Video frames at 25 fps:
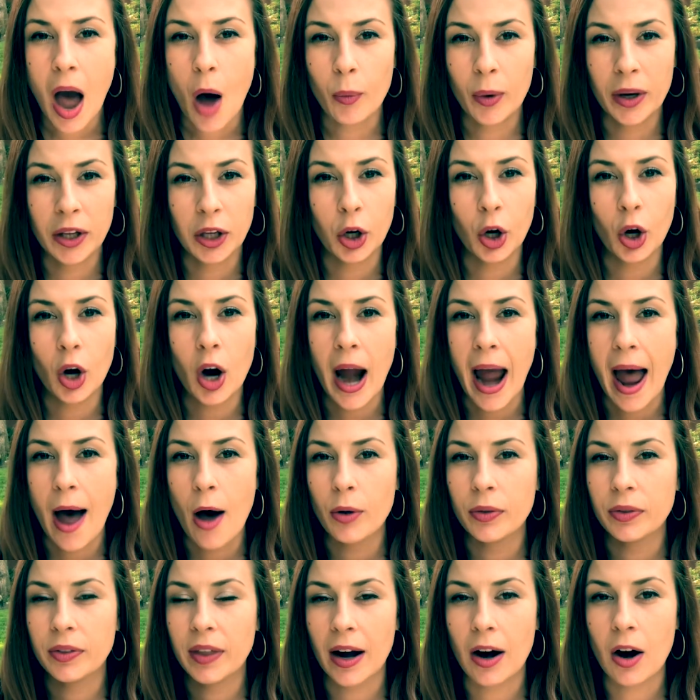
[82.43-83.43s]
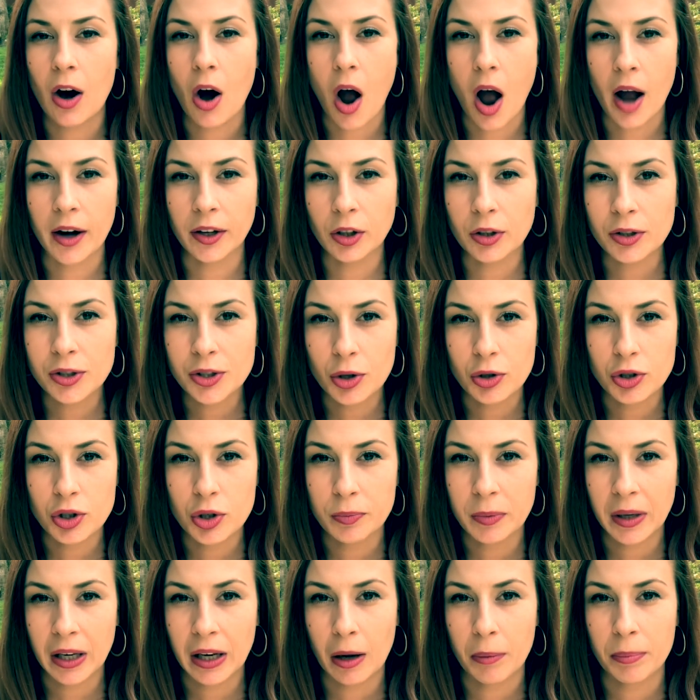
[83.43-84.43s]
When you're out there on your
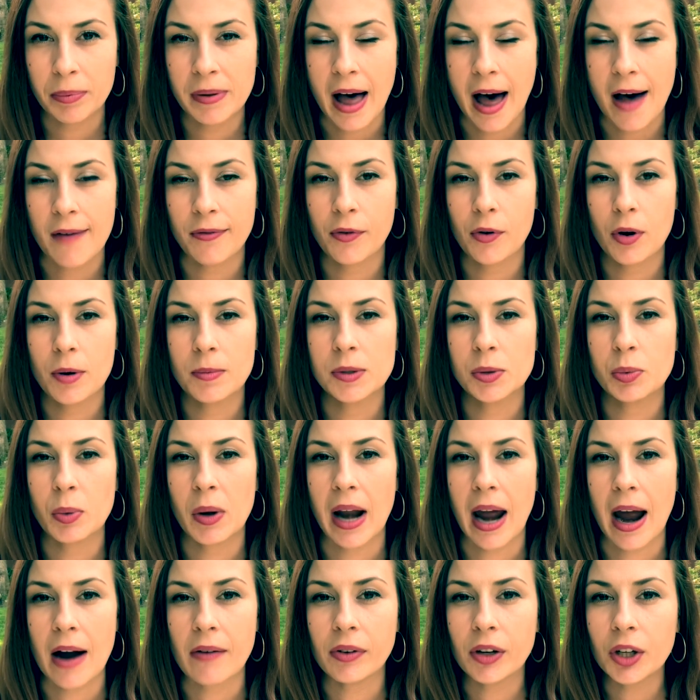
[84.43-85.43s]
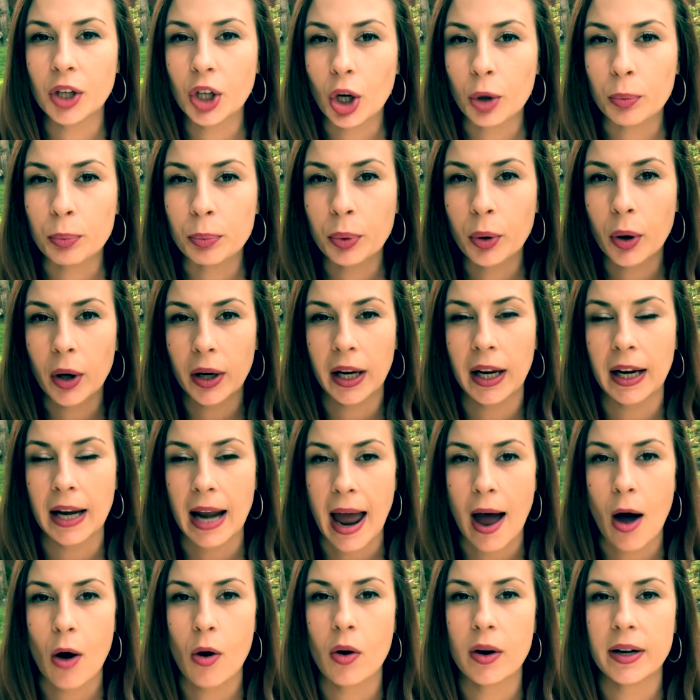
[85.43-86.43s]
social media platforms, whatever you're putting
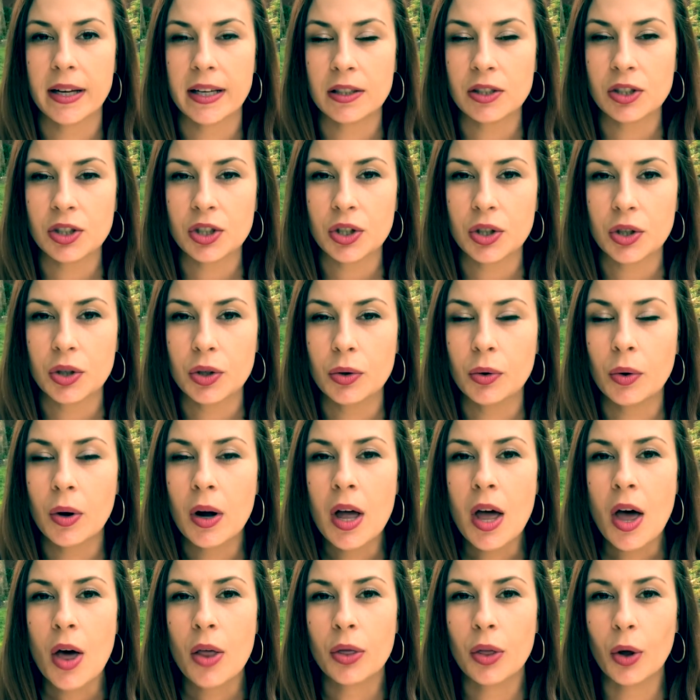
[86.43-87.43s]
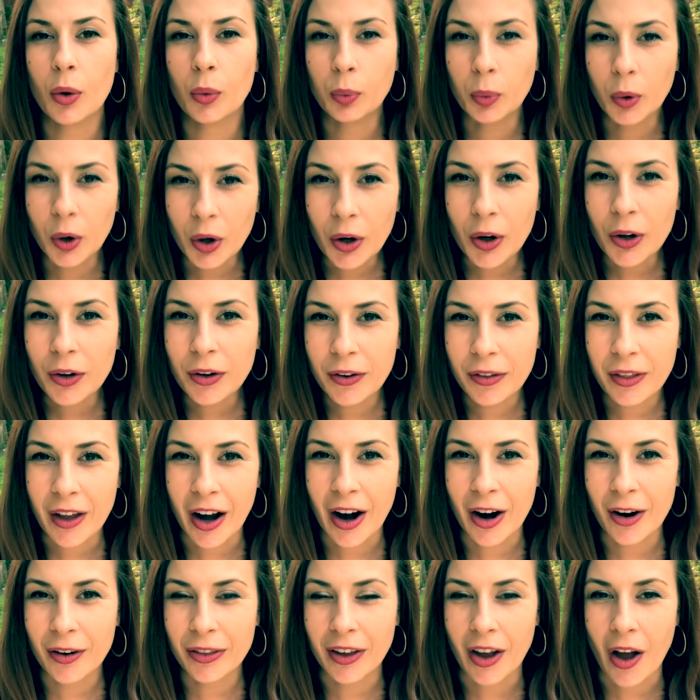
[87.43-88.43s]
out into the world
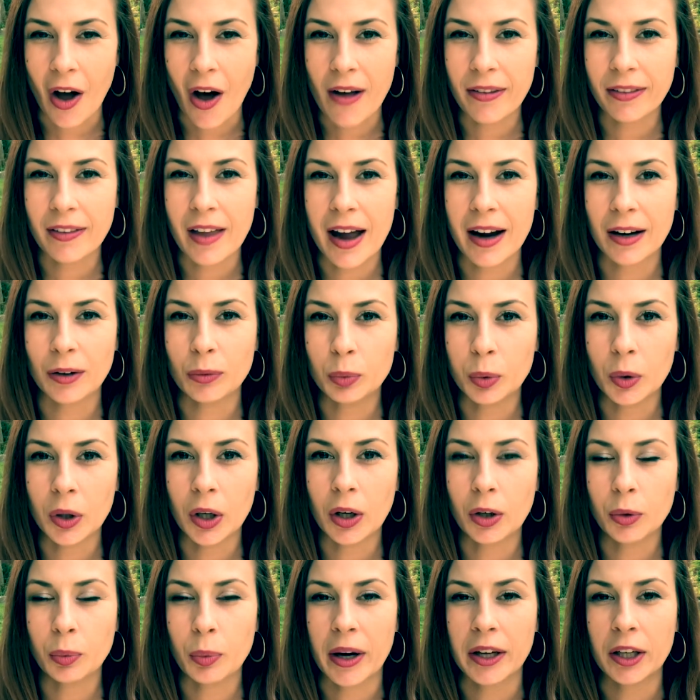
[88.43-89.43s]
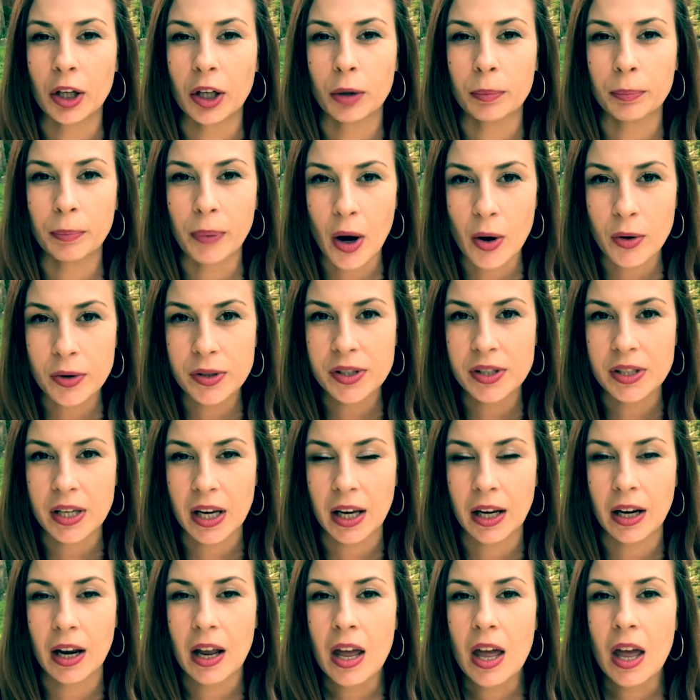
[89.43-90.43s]
there, the online world, what you're
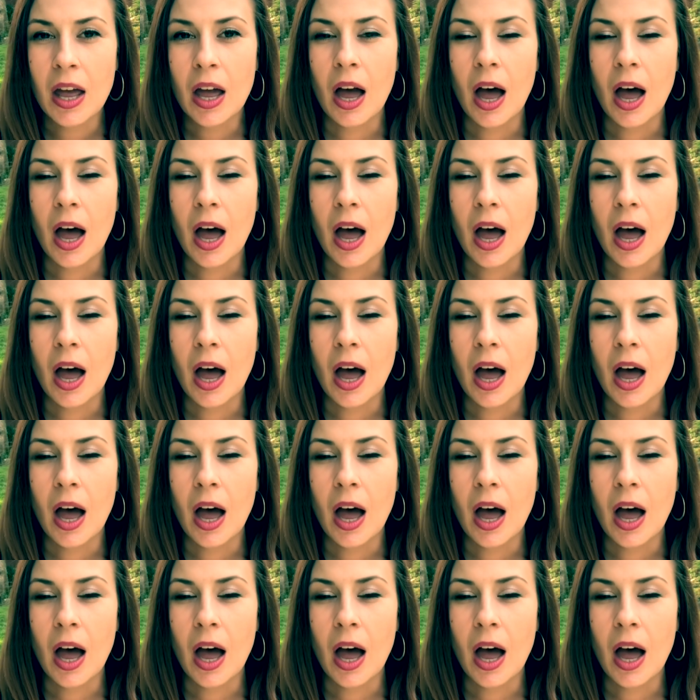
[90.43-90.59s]
posting,